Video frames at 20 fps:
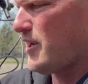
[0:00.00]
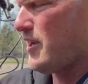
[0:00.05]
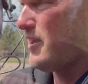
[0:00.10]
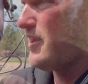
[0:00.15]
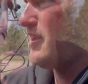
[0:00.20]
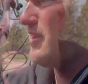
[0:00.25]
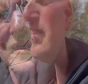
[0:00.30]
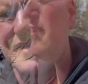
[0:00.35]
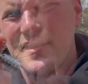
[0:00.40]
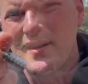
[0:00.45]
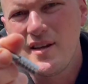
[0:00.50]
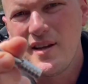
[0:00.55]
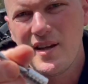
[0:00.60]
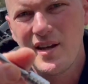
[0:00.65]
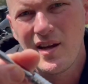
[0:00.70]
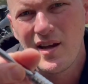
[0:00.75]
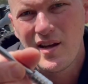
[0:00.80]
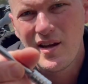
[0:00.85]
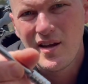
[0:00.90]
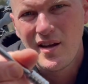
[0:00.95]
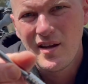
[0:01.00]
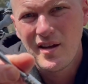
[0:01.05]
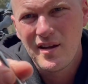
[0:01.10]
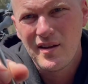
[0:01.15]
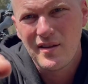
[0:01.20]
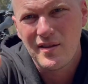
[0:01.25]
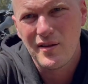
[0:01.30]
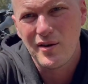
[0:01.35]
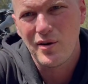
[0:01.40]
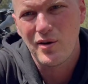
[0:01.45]
This is the
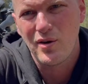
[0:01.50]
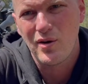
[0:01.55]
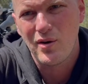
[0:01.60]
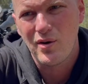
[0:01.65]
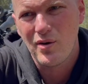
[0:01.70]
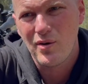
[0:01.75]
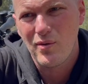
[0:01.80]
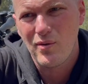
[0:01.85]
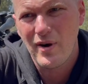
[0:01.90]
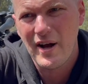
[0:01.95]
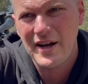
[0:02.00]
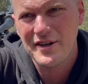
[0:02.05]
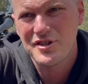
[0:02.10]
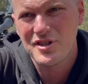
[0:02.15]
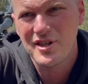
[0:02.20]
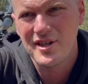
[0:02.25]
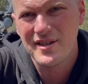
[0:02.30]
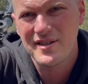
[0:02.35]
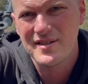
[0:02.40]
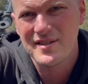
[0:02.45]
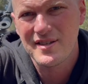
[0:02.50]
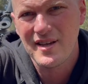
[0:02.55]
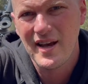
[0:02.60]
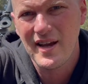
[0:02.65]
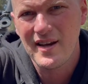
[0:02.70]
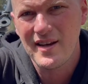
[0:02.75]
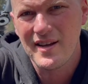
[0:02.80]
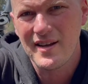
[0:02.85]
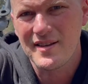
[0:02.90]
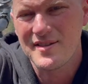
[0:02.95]
little ratcheting
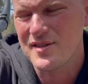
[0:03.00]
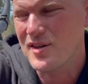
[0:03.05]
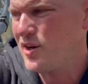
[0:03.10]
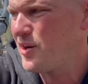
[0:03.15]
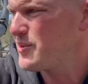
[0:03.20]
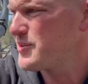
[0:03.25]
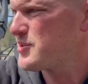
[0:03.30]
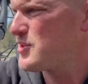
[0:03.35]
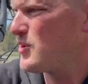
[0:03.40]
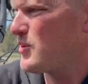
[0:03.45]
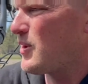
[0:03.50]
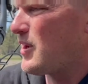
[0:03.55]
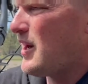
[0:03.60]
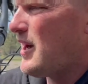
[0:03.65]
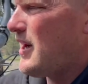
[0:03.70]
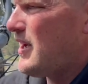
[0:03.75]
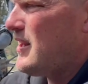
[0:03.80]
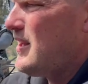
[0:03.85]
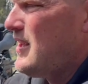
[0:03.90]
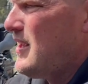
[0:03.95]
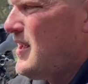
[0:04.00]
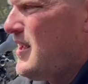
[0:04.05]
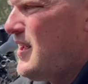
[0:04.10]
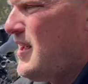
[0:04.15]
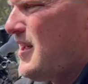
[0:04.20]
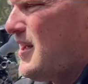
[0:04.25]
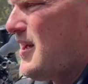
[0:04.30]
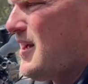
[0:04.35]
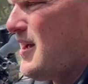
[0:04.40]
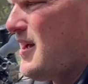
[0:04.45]
set. It's also got
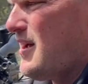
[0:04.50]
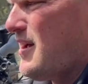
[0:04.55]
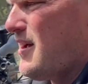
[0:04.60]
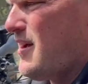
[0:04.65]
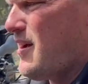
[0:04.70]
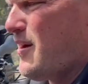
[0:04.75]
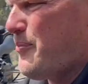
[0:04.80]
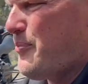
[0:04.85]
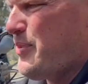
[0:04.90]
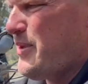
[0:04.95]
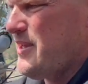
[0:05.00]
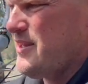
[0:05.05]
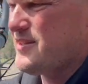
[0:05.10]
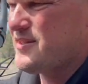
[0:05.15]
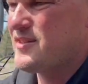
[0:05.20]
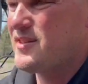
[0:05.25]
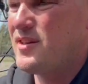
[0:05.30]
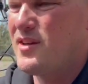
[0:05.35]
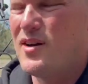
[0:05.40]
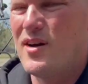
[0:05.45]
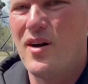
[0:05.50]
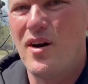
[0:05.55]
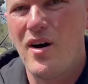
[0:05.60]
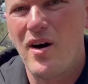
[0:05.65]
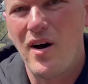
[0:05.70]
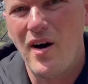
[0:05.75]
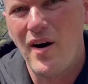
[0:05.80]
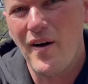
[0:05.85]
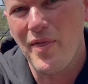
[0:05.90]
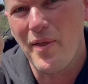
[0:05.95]
a piece
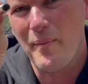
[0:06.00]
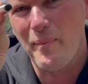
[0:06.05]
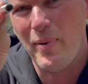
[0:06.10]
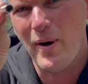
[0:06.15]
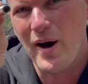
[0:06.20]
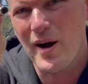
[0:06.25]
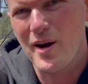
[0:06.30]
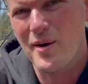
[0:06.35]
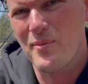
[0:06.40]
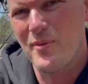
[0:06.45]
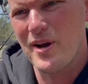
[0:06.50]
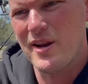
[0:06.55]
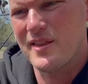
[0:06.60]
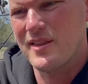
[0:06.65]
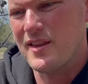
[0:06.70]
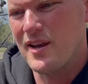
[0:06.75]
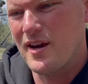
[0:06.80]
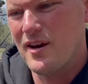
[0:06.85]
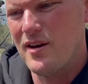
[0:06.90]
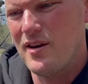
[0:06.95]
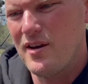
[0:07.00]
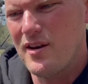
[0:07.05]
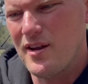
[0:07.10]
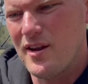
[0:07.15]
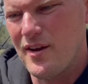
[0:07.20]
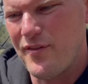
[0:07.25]
on the bottom right there.